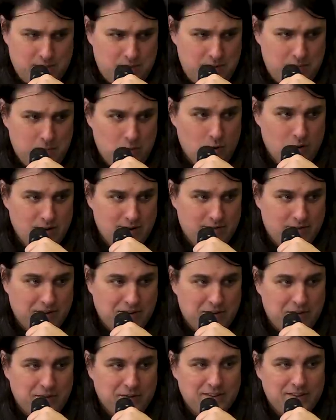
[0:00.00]
going to be more
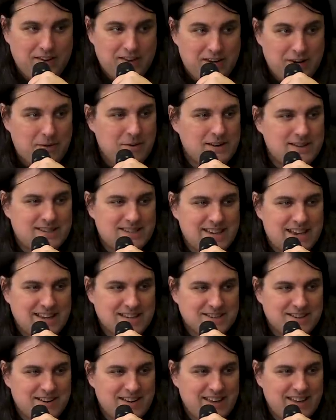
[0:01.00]
difficult." You know what it
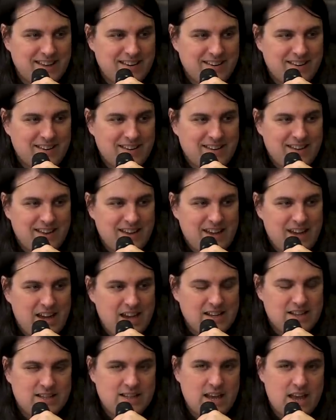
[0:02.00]
says on it?
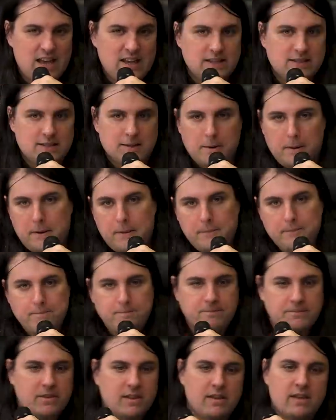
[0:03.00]
It says
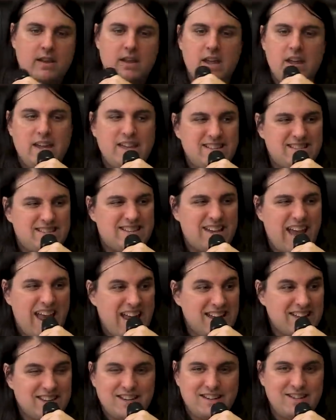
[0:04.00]

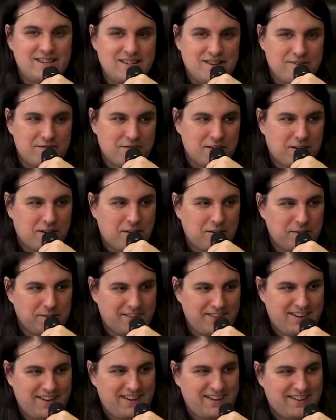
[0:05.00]
intended
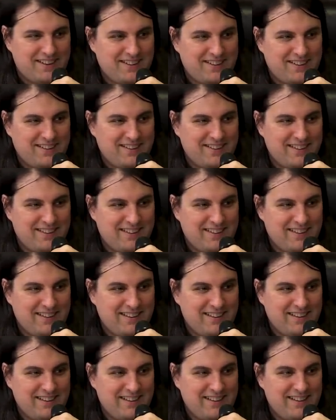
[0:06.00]
difficulty. Oh,
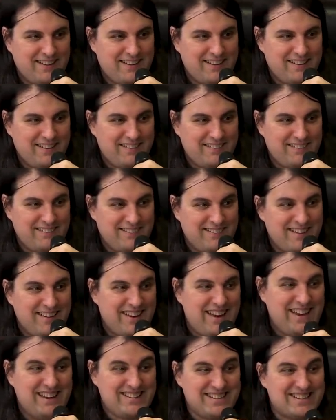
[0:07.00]
I like that.
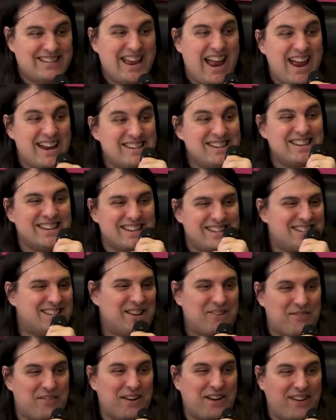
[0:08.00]
Intended. Intended
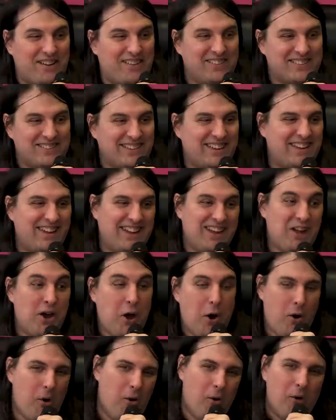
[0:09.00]
difficulty.
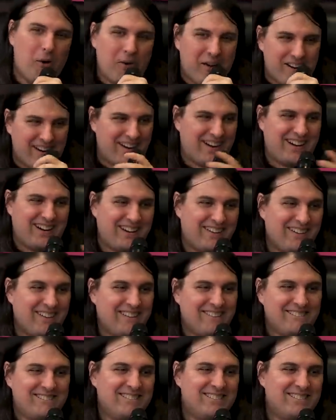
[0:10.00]
Or